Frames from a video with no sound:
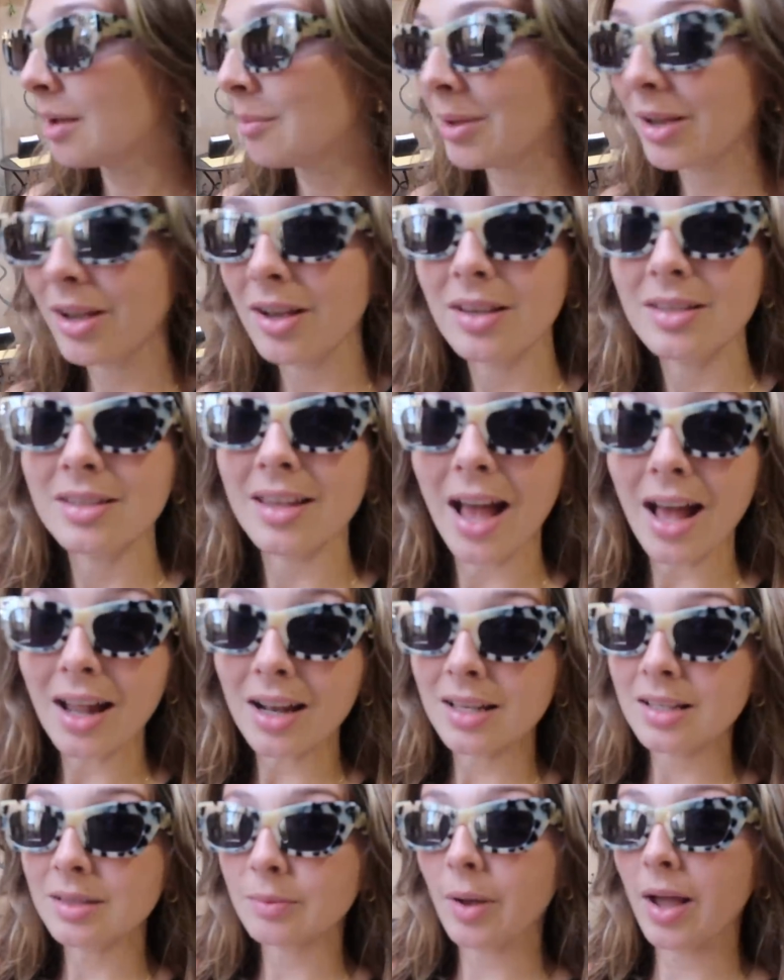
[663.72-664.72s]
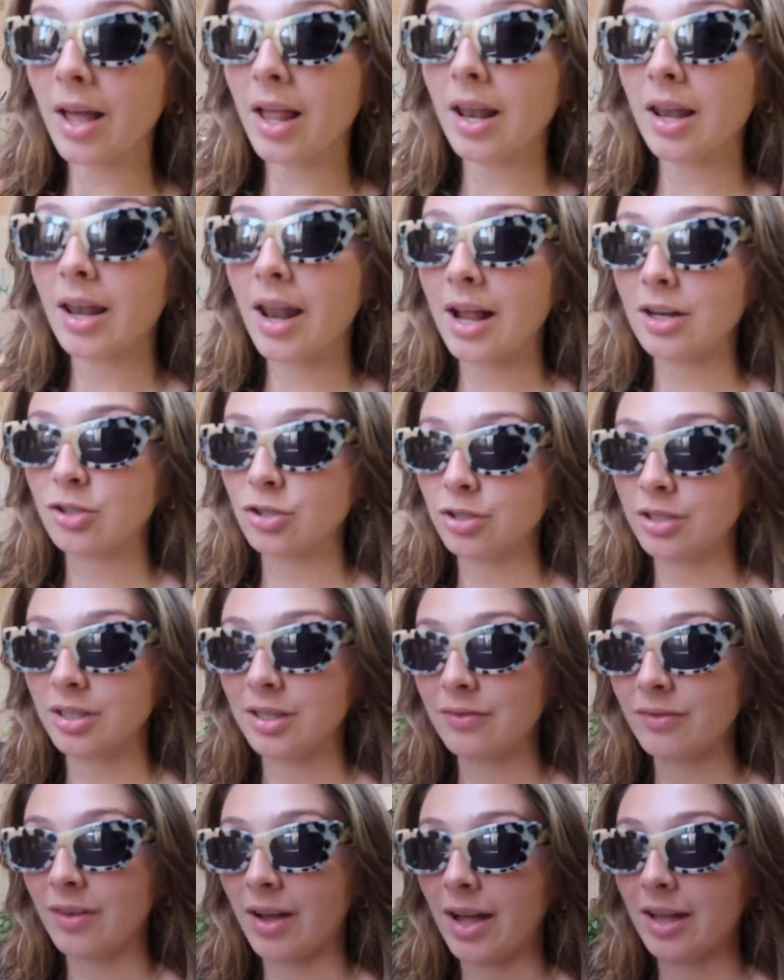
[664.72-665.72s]
because that is when I
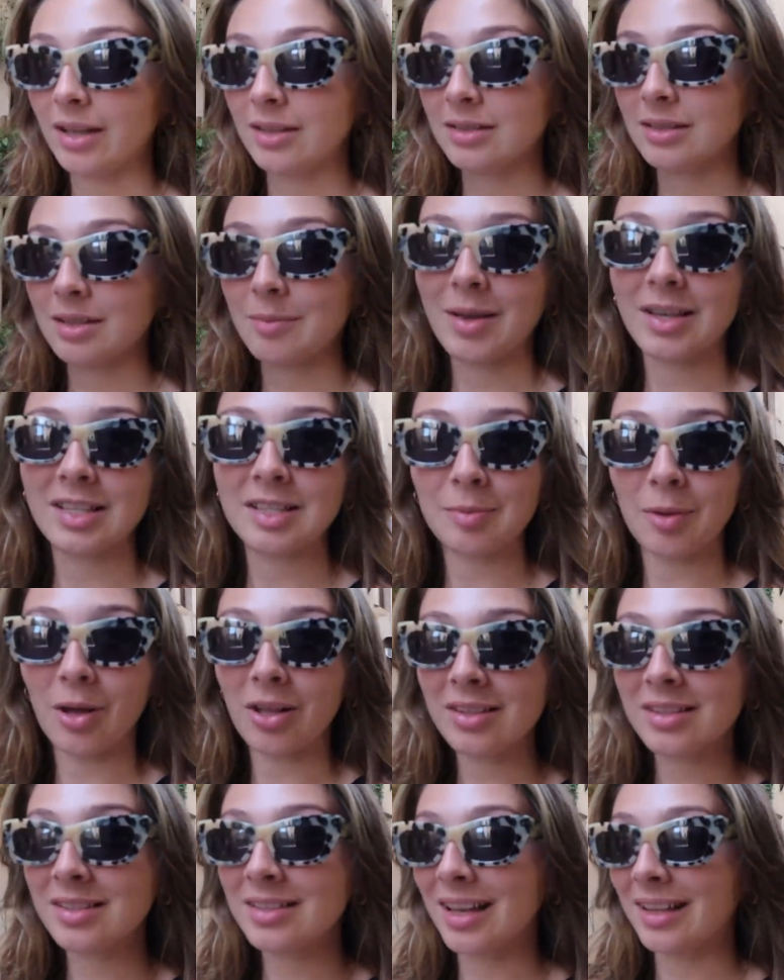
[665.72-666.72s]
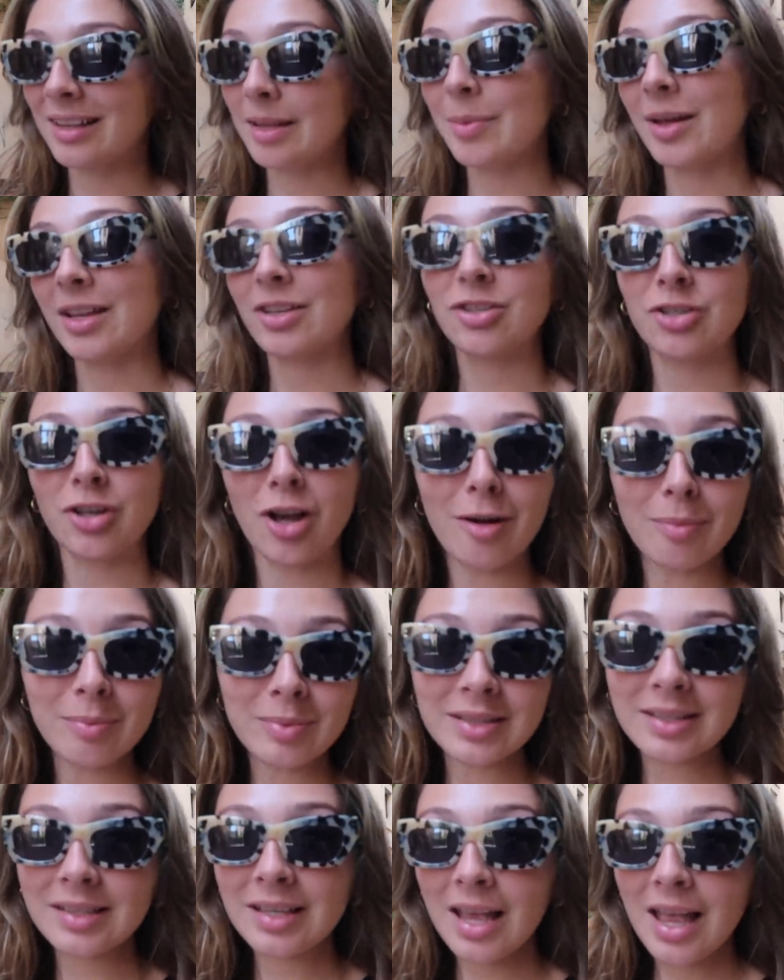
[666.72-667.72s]
truly find the best spots and the best
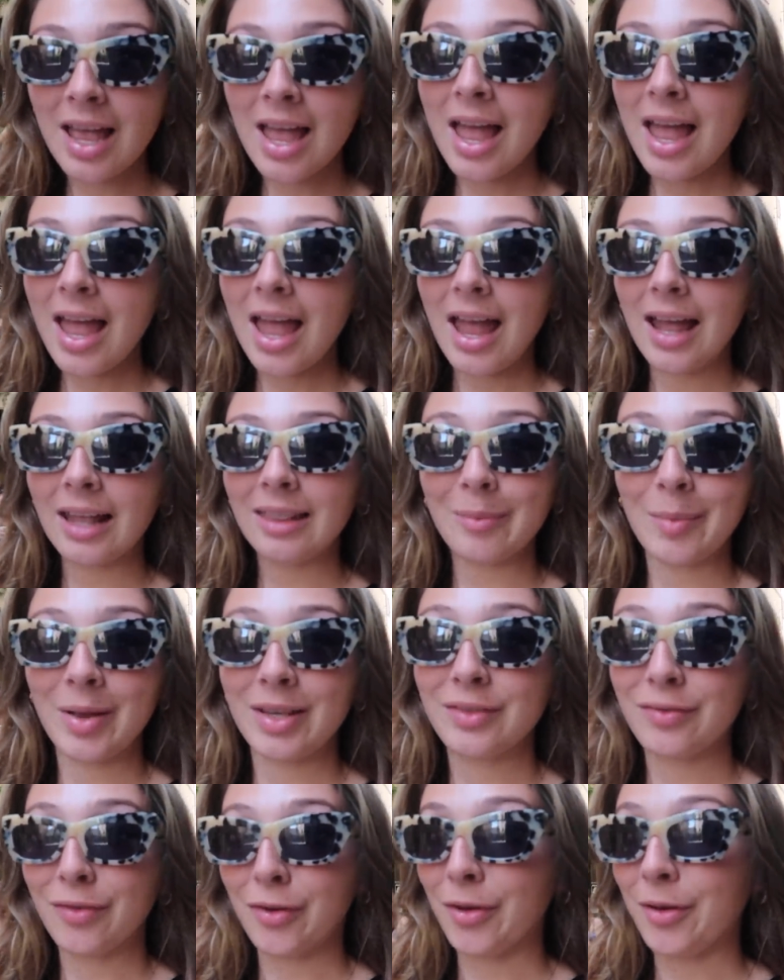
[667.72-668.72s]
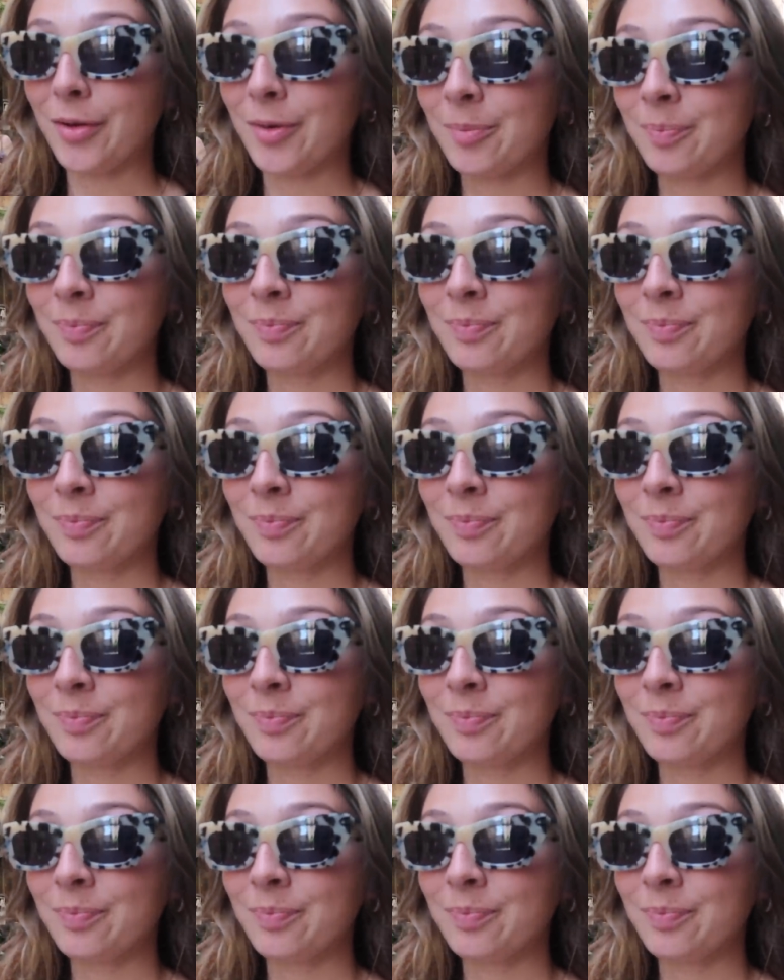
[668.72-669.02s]
shops and the best food.